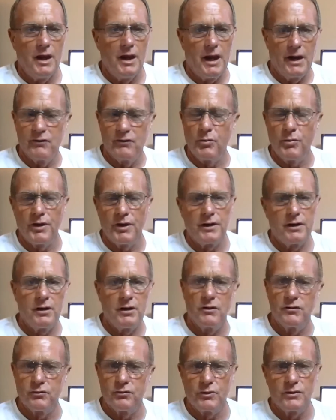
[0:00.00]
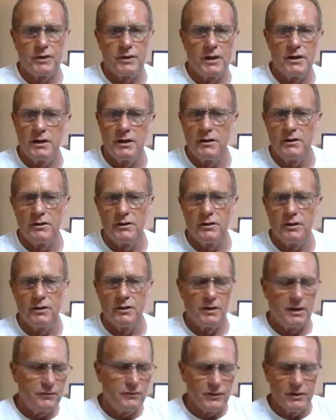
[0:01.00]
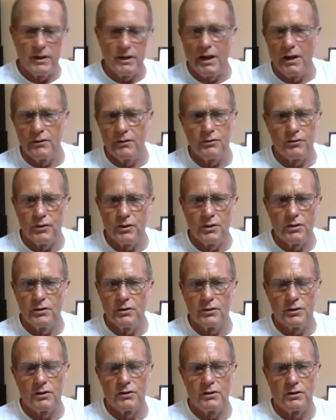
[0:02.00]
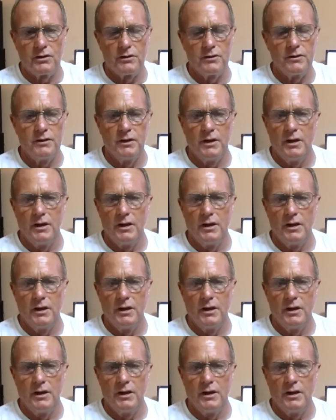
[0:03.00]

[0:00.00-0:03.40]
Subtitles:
everybody knows what they need to do, even down to the little girl.